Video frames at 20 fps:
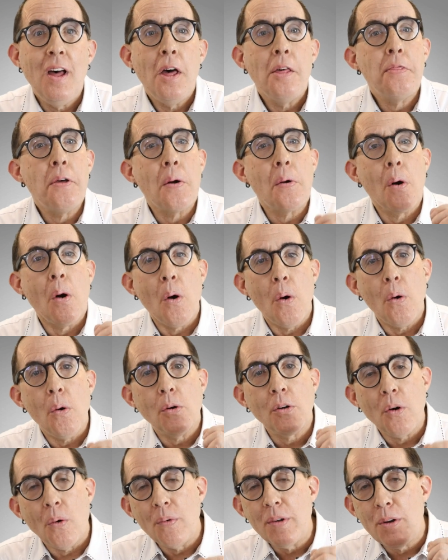they're all
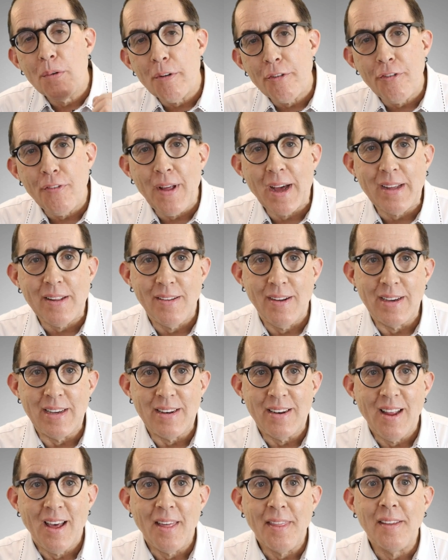going to reflect
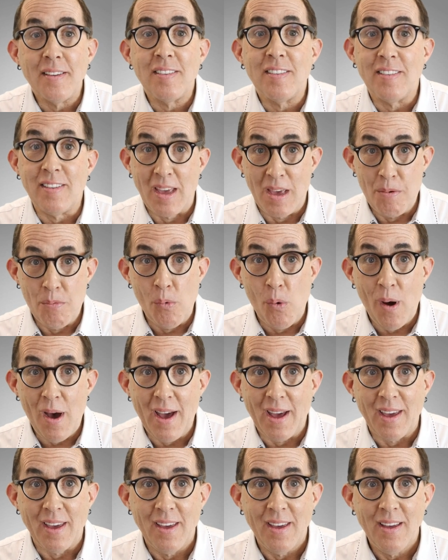light the same
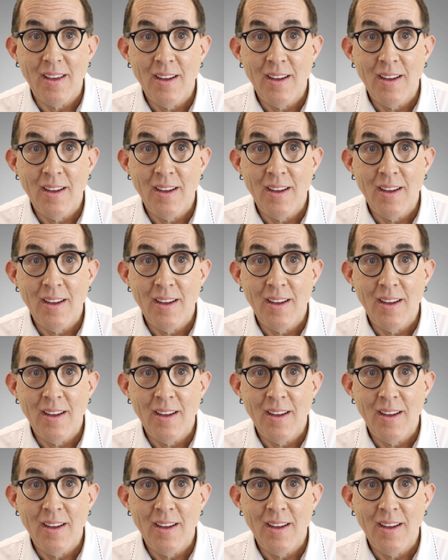way.